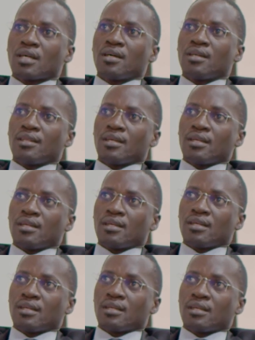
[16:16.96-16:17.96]

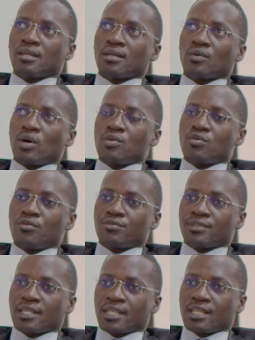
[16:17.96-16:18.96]
one of
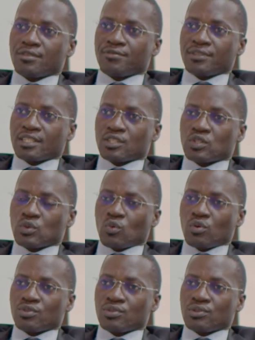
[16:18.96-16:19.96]
the key things
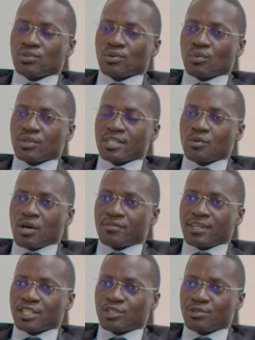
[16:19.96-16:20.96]
which you have
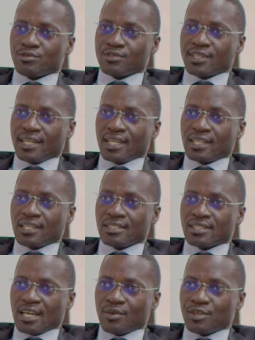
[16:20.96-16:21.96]
achieved under this
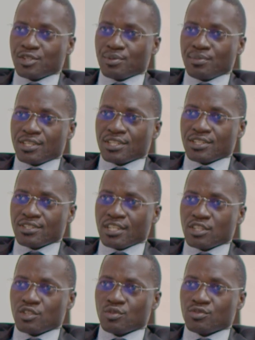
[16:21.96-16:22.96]
arrangement is the
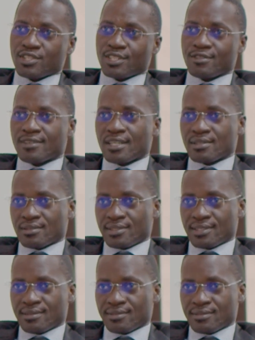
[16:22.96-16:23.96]
reduced referrals
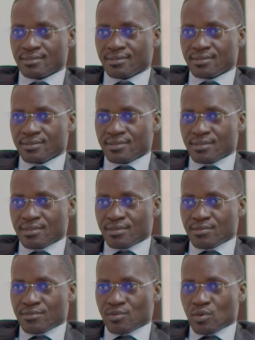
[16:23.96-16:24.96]

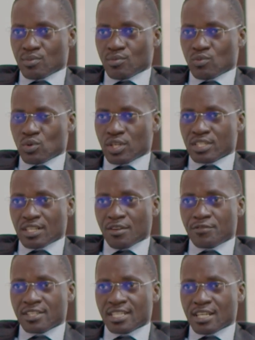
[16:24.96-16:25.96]
from what is the
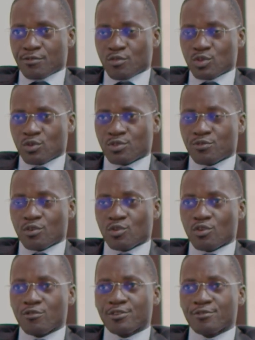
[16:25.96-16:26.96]
center which was fond
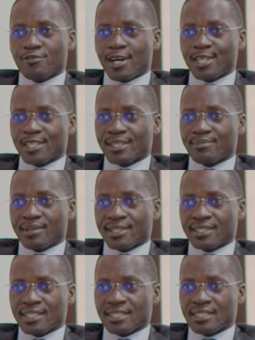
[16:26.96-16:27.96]
of referring
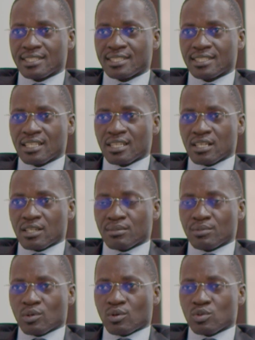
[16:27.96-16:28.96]
patients
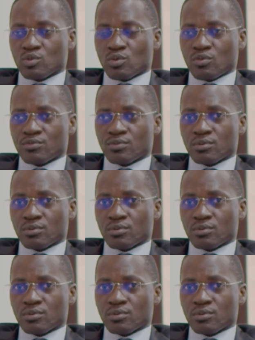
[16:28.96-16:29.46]
because of